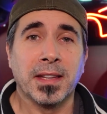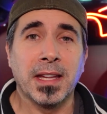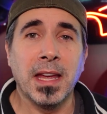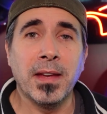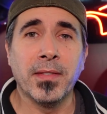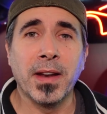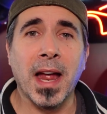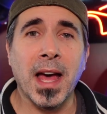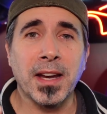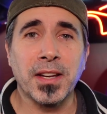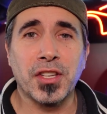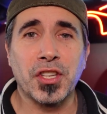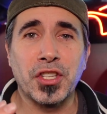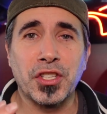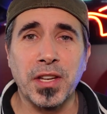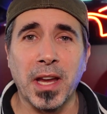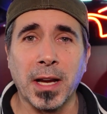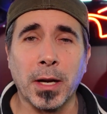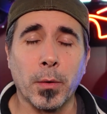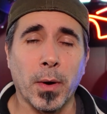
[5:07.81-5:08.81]
They even had a
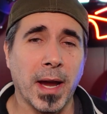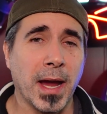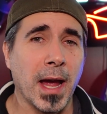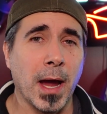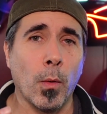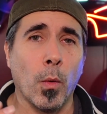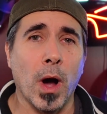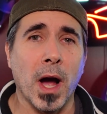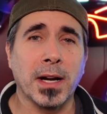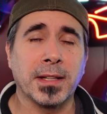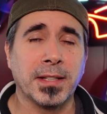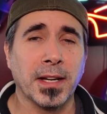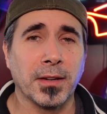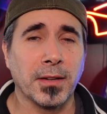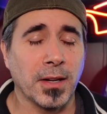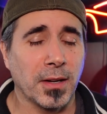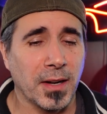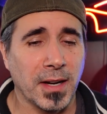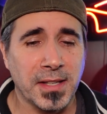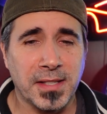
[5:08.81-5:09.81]
Stingray. I walked
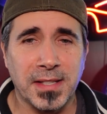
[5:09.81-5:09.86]
in and I